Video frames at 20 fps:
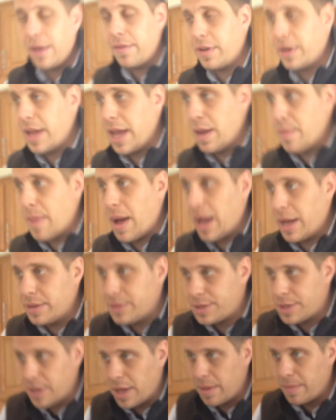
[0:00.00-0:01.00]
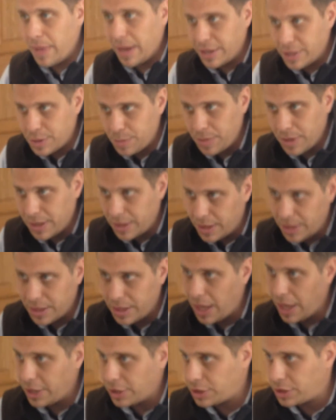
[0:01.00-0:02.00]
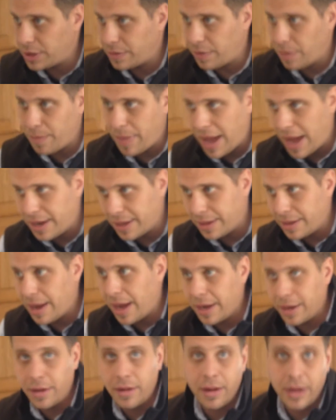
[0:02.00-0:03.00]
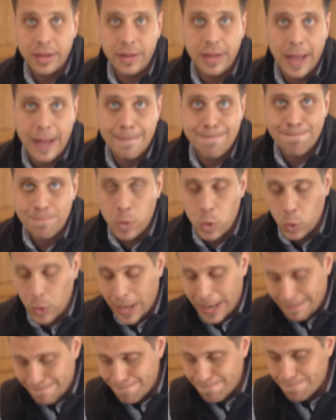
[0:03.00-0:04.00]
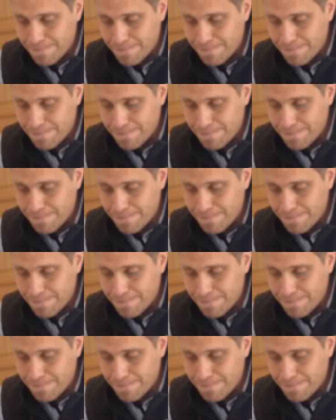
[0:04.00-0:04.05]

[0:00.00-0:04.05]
never came on, so that may just be an indication of a bad igniter on that. Okay.